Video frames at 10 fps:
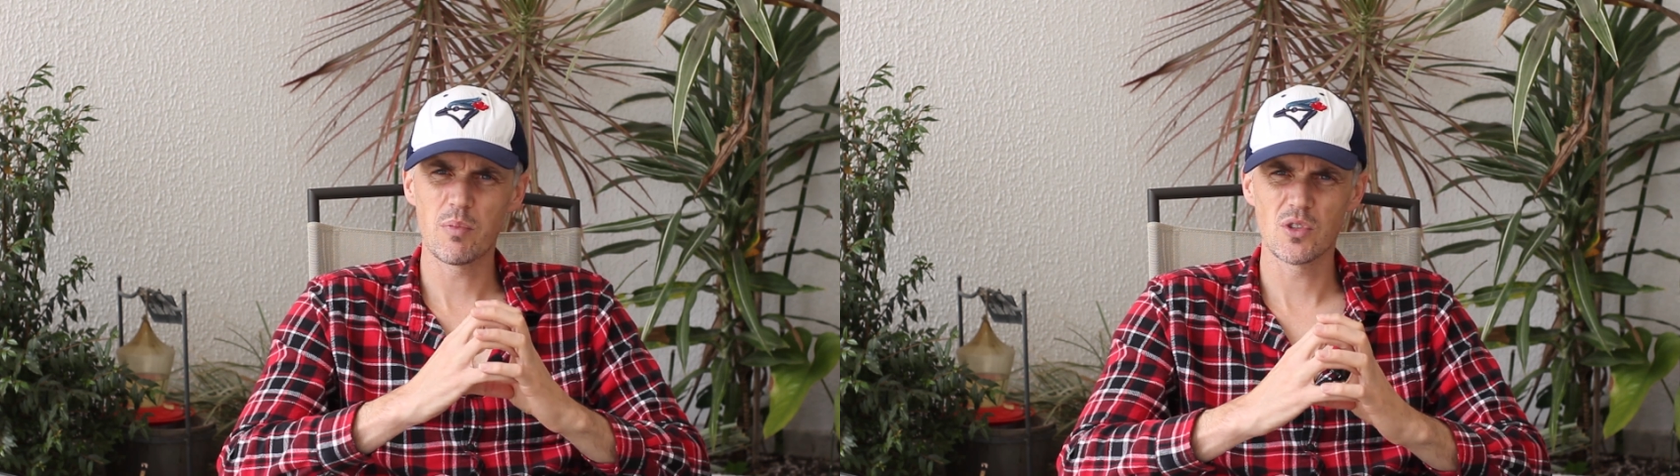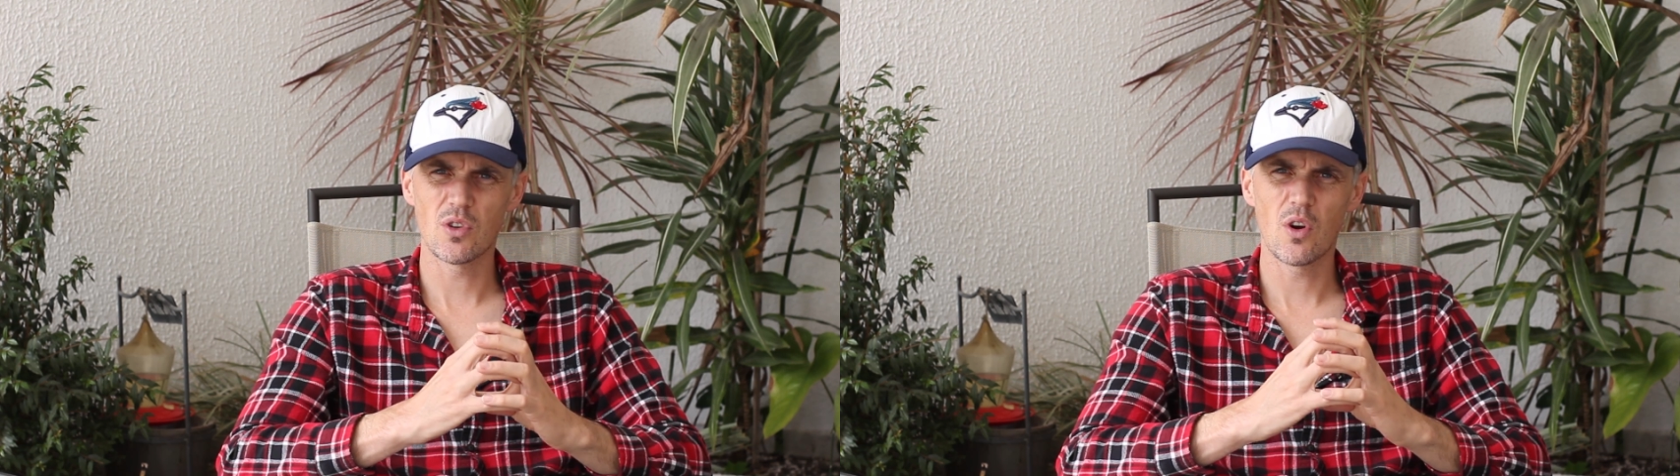
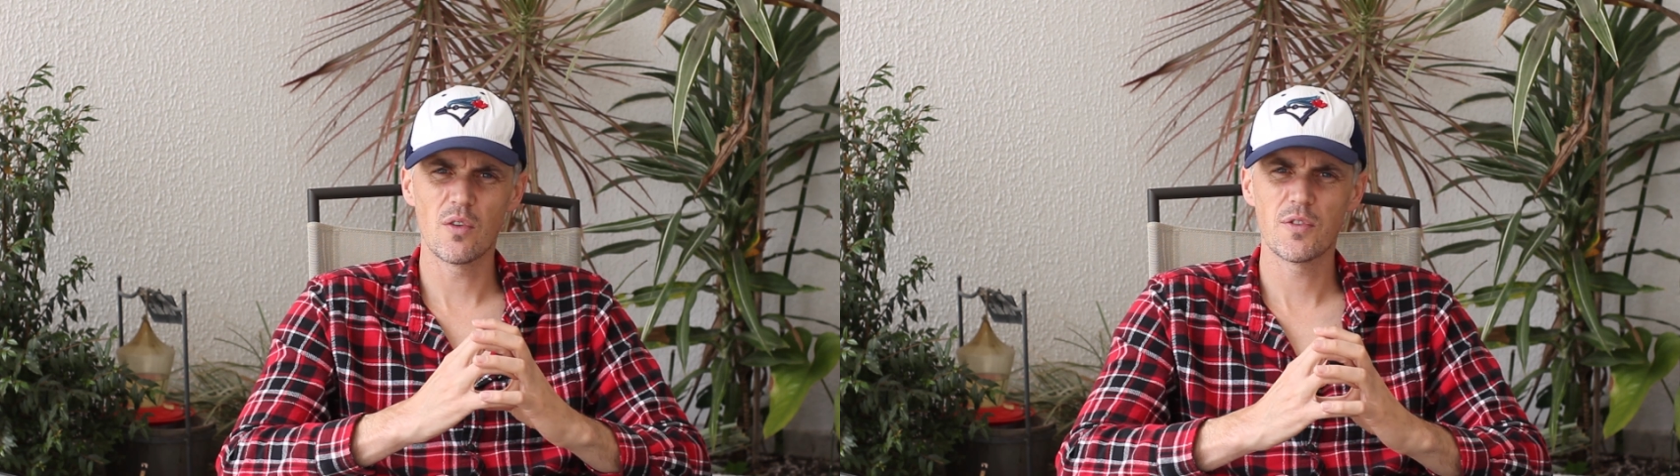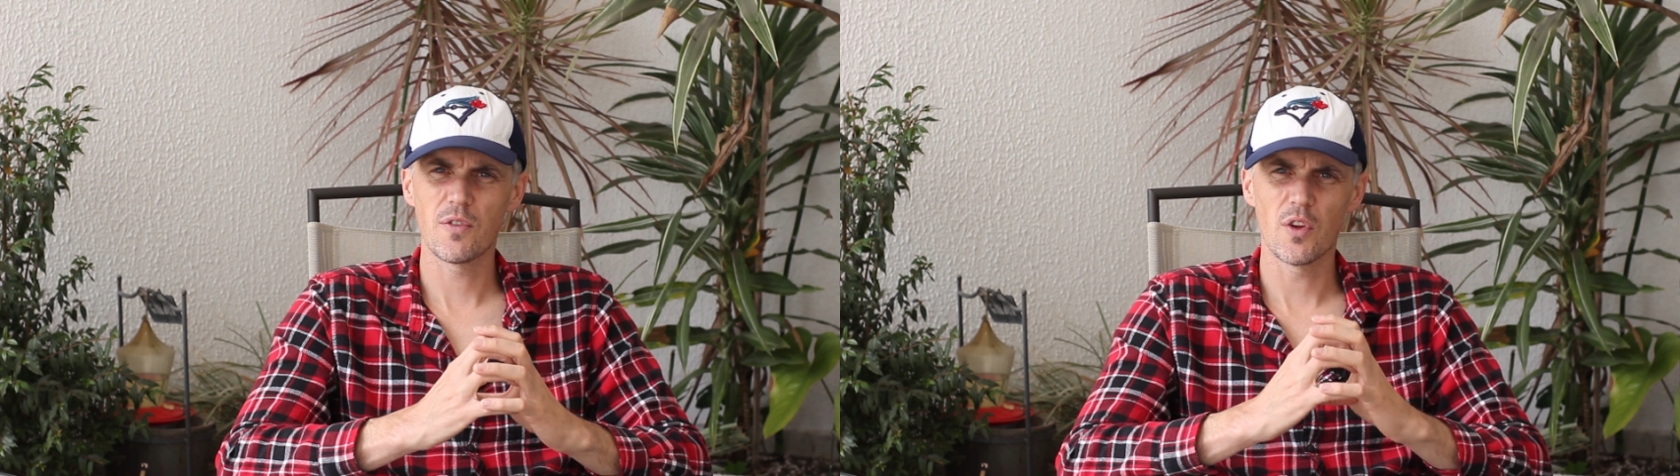
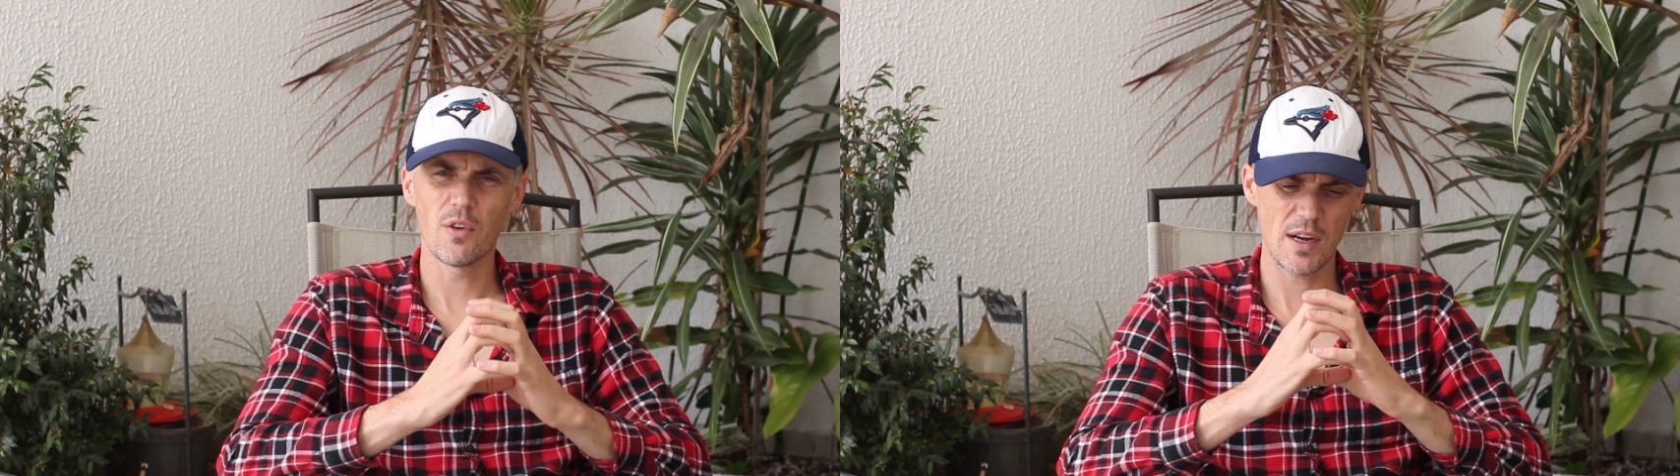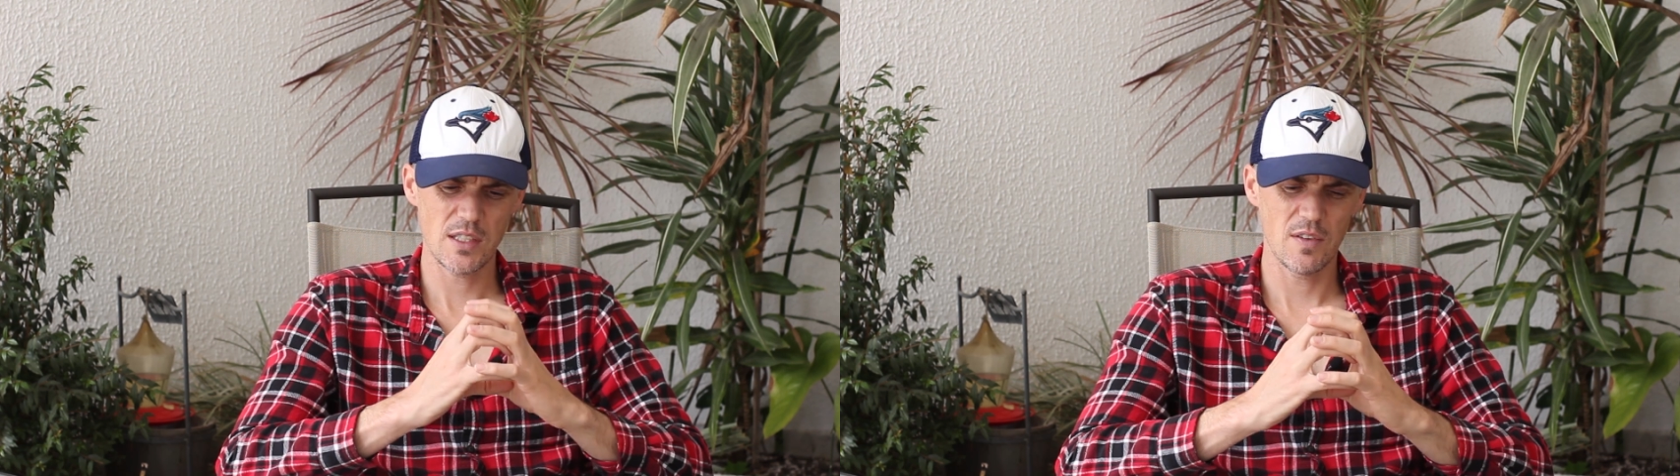preserved for
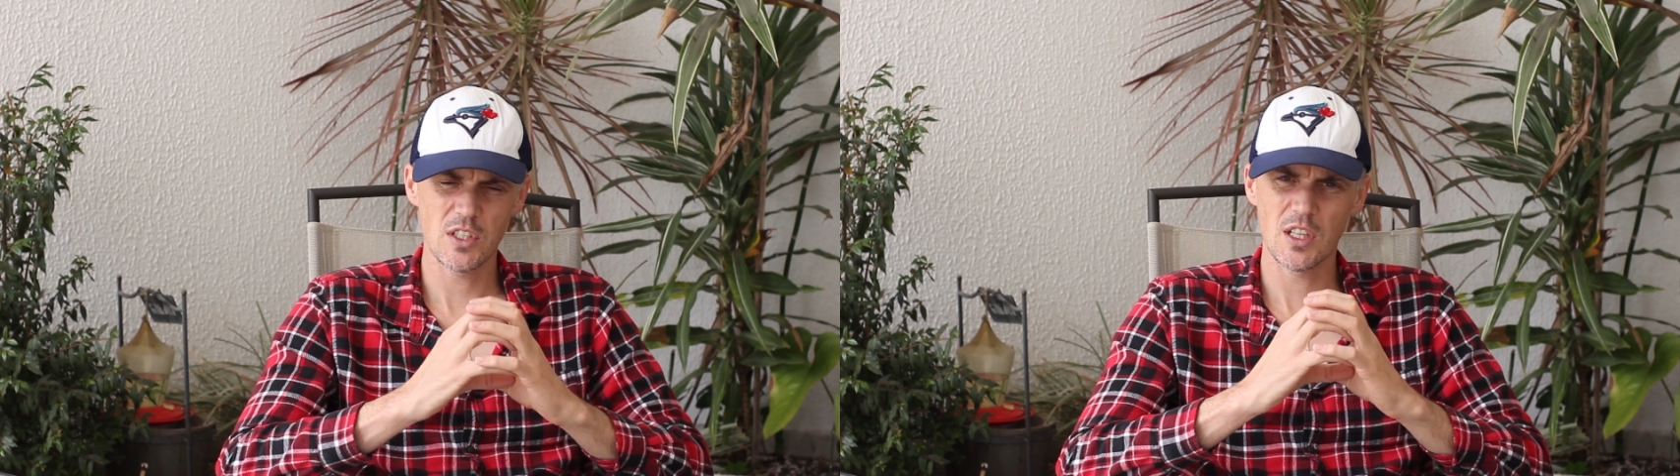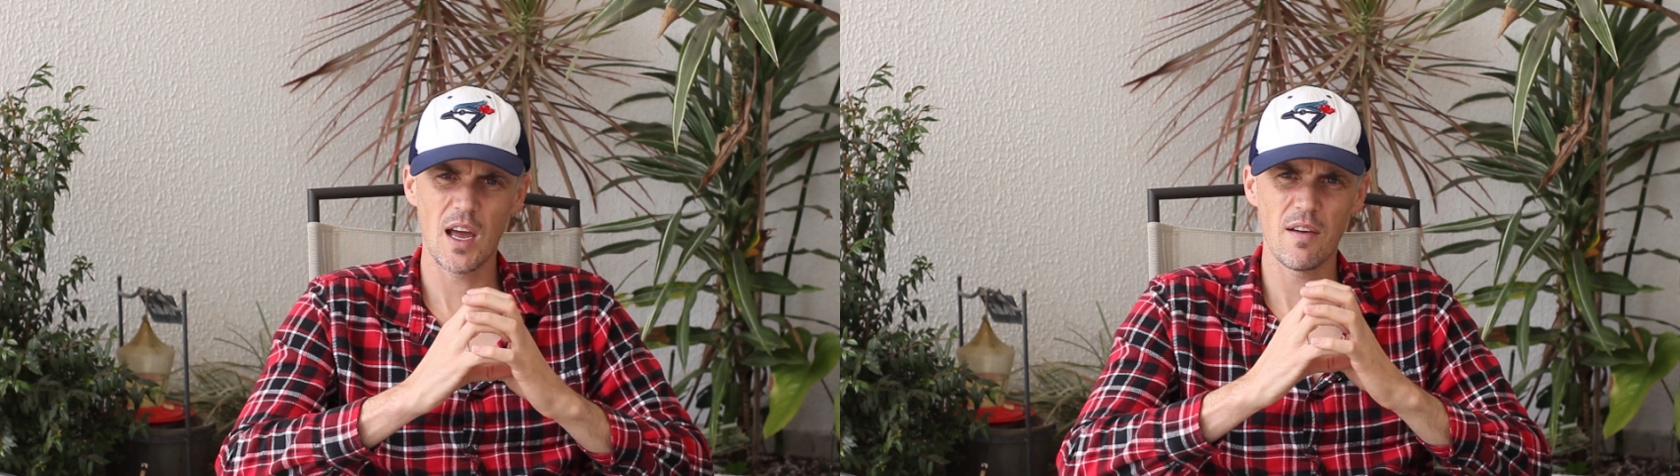the rest of
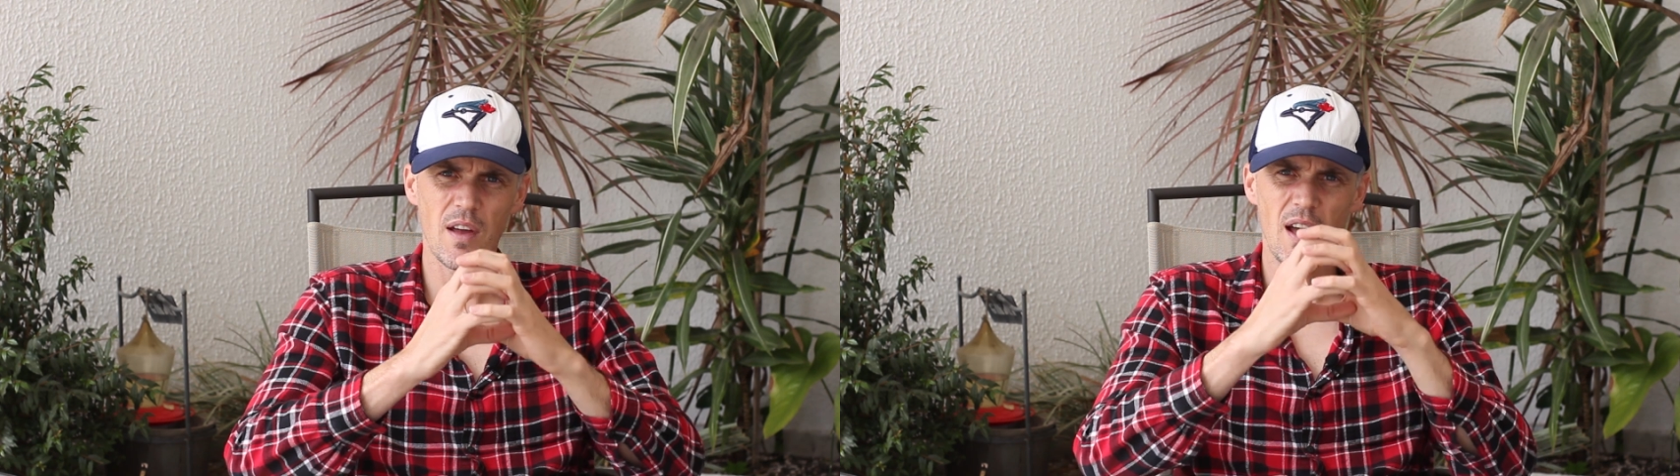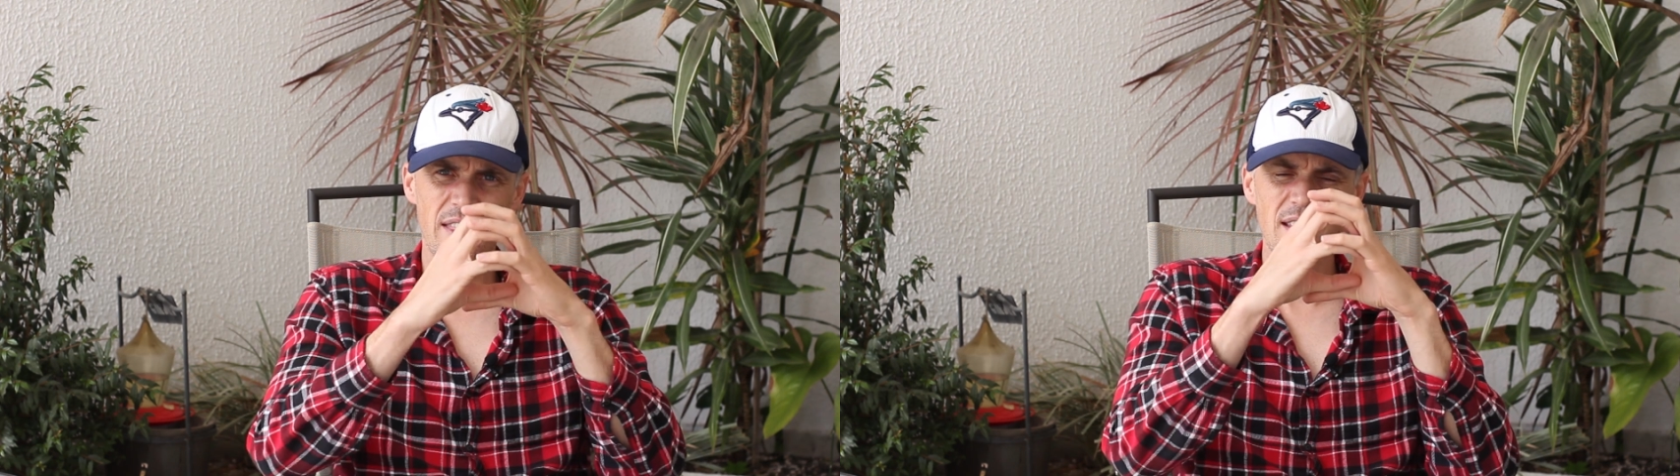its life. I